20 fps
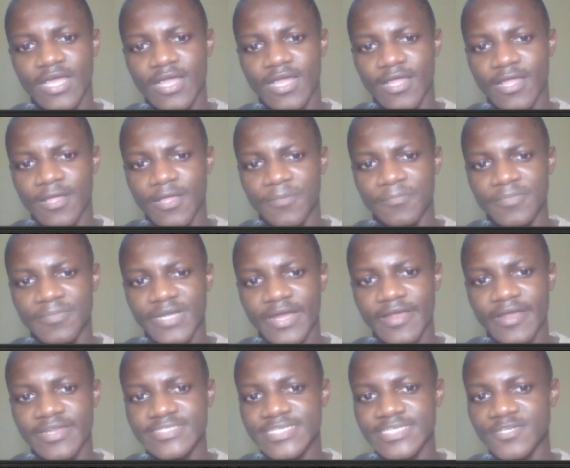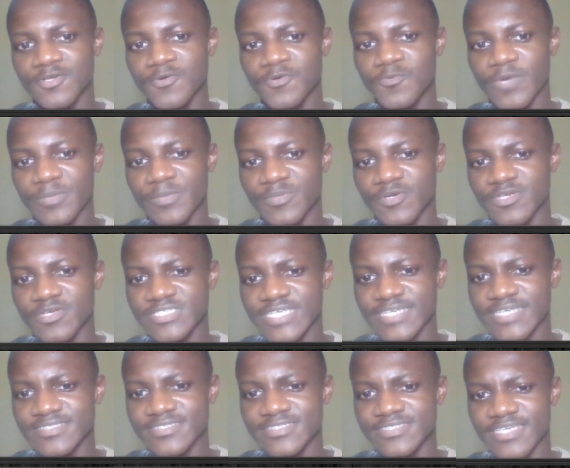Currently they don't work because he
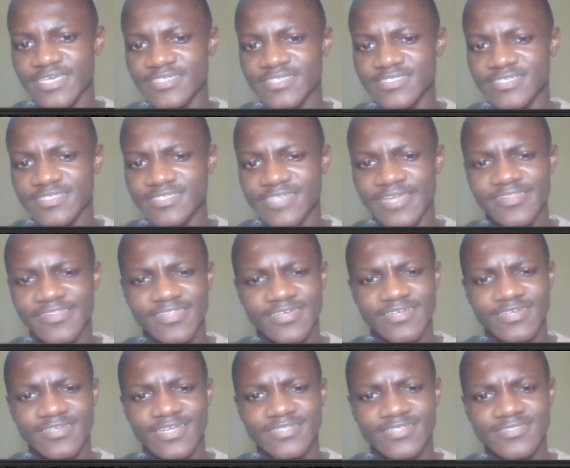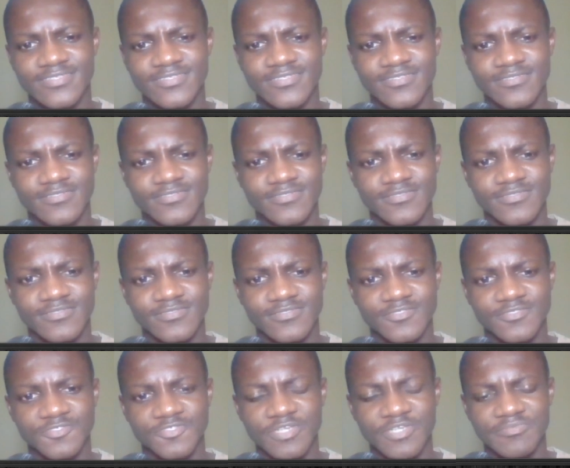has this a6. I think that's
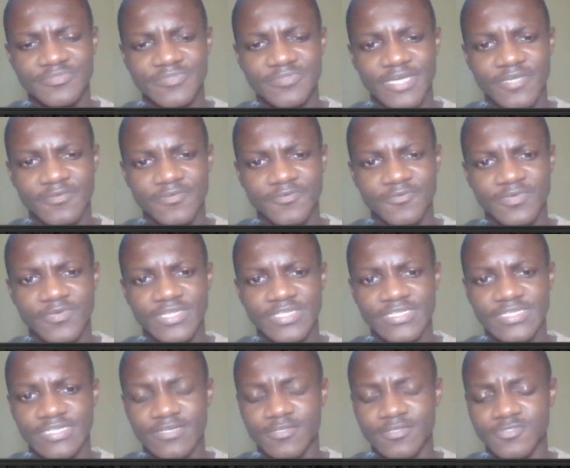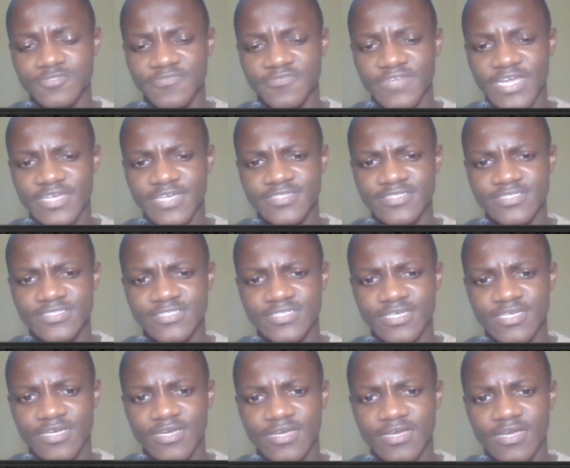trapped my queen in a lot of lines.
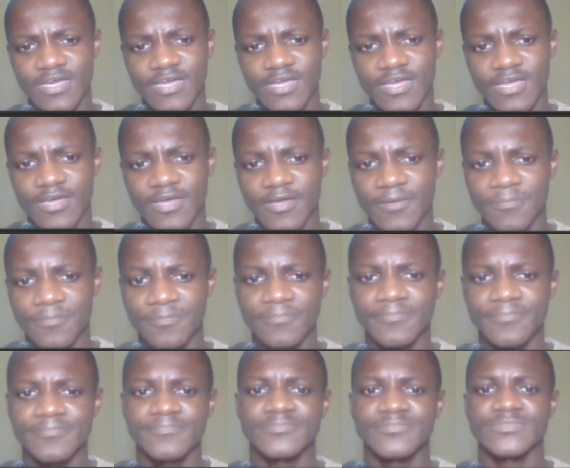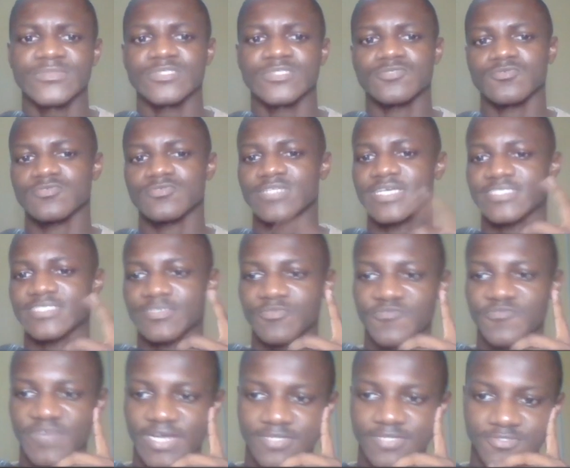So that's a
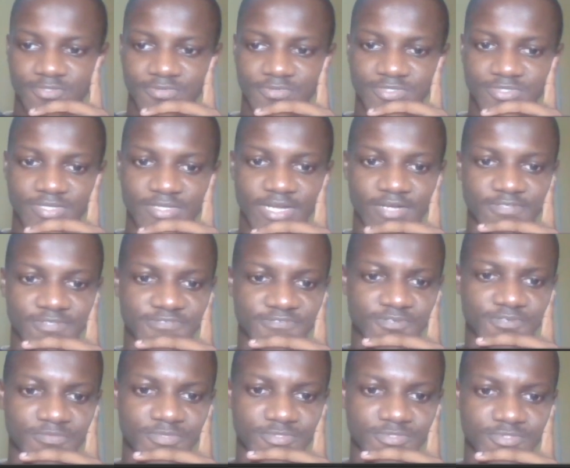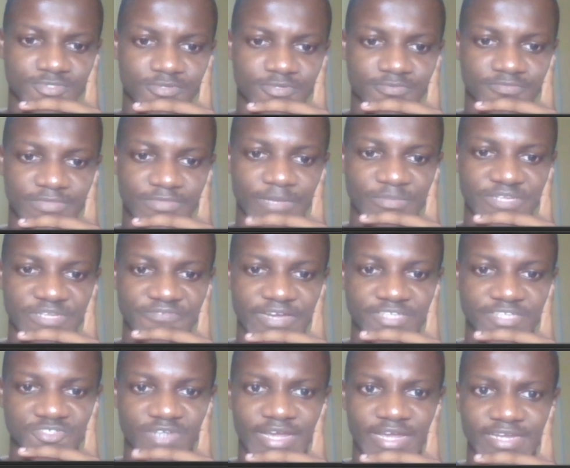move I had to always look out for. So I mean, if
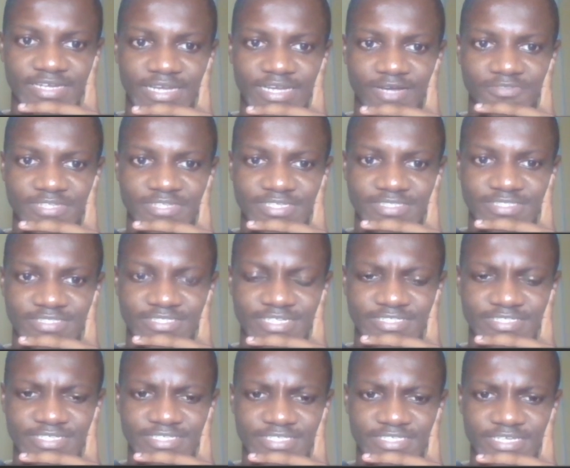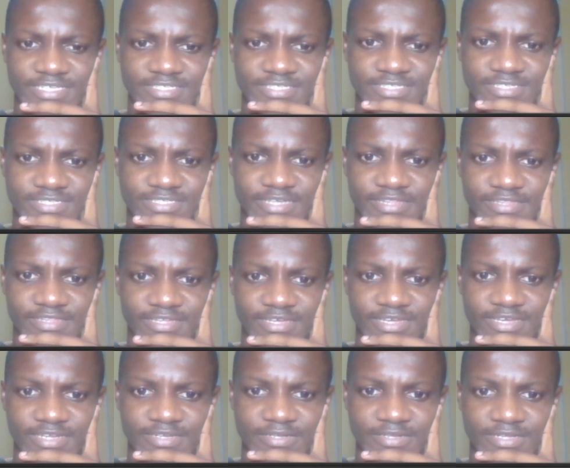I try it now, then just a6, I
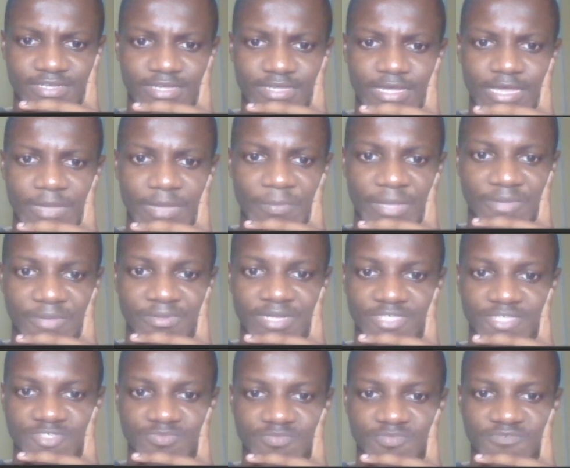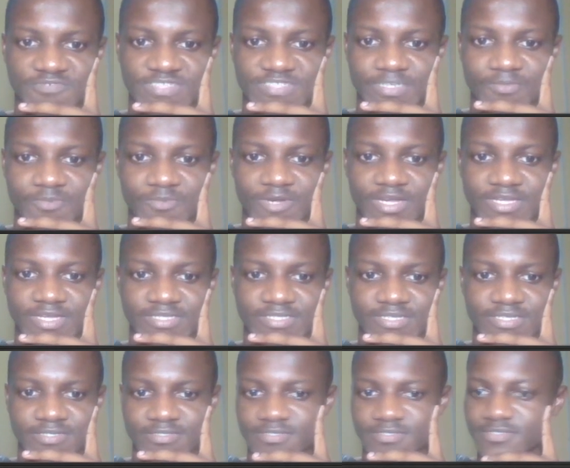think, and my queen has to move somewhere, and
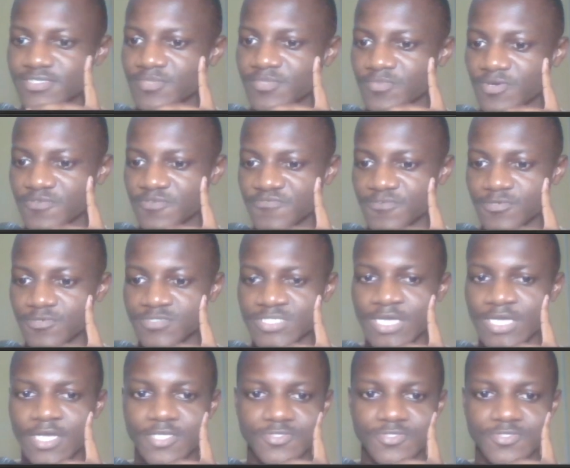then the pawn falls.